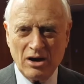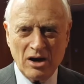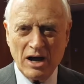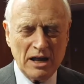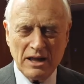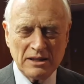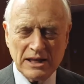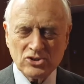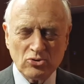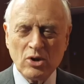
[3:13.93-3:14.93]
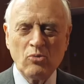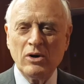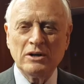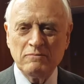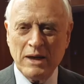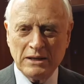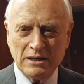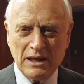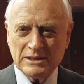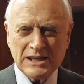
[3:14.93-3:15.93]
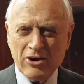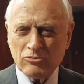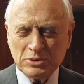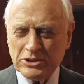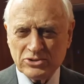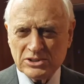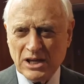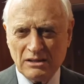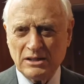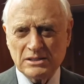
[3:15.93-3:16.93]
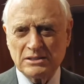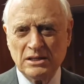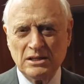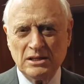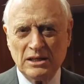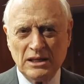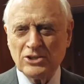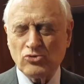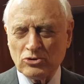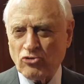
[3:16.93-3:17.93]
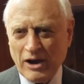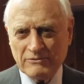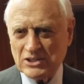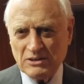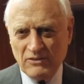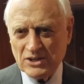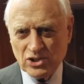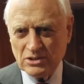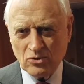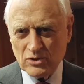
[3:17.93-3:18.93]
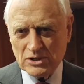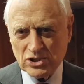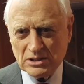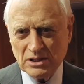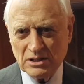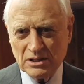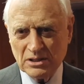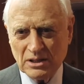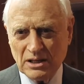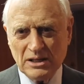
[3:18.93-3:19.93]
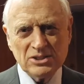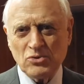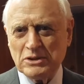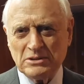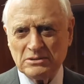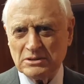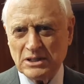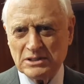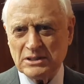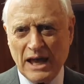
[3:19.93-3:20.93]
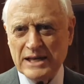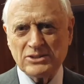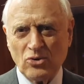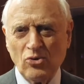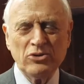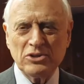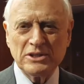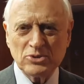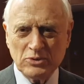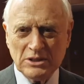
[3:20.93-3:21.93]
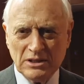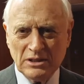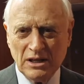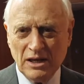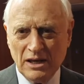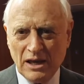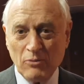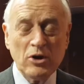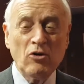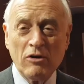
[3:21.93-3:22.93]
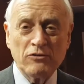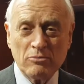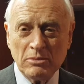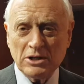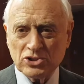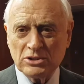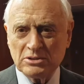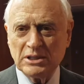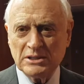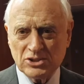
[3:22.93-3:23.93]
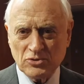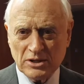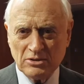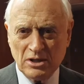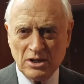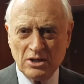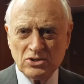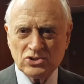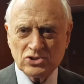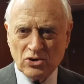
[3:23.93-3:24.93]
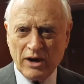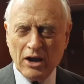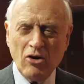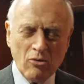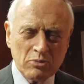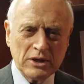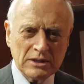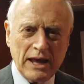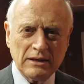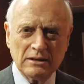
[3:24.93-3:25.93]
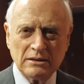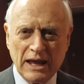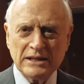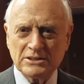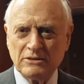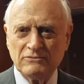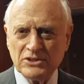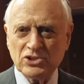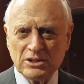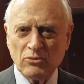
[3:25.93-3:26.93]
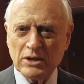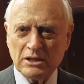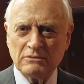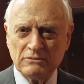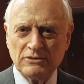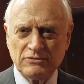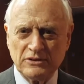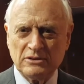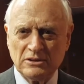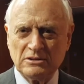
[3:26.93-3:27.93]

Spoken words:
And that's only one of many. As Arab leaders tell us, Israel drives innovation in the region. And Israel has all the things we need, and we offer much to Israel. So I hope that is a vision that we can fulfill.